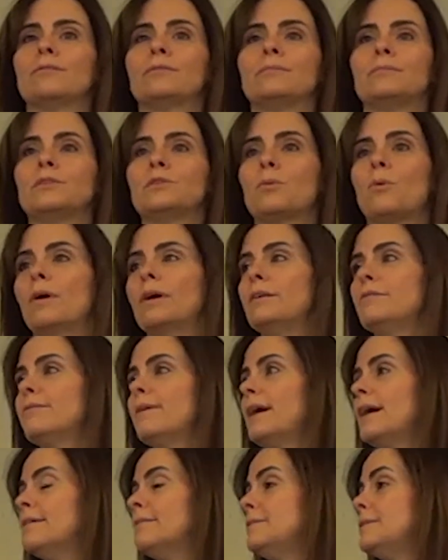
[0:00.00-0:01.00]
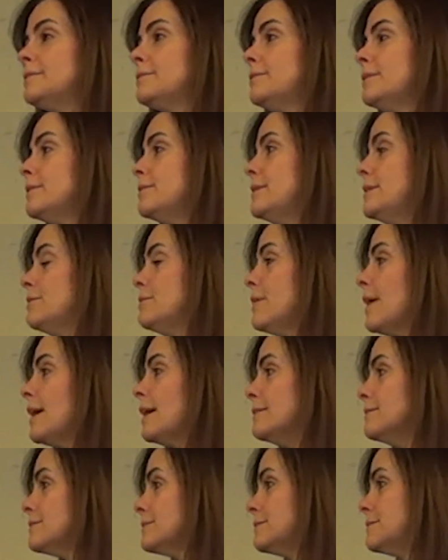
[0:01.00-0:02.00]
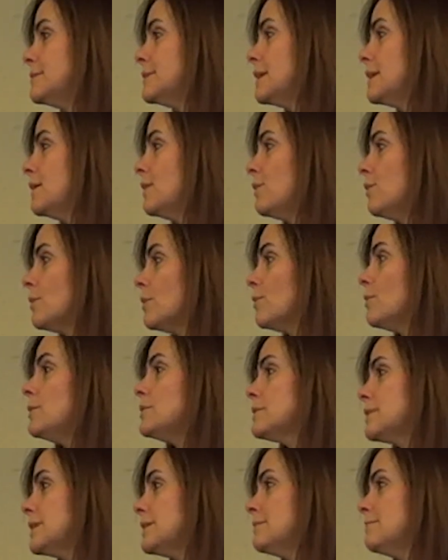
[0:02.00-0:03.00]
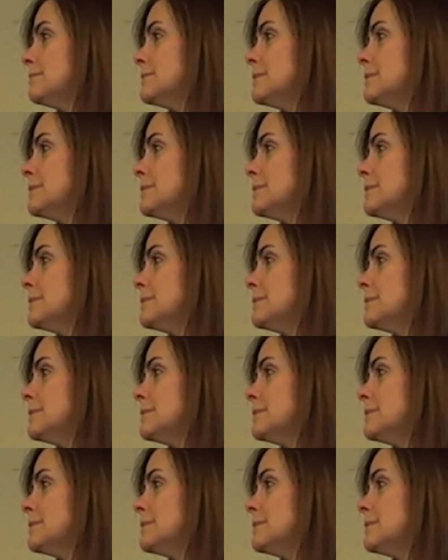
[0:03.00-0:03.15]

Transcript: from 25 to 55 or older.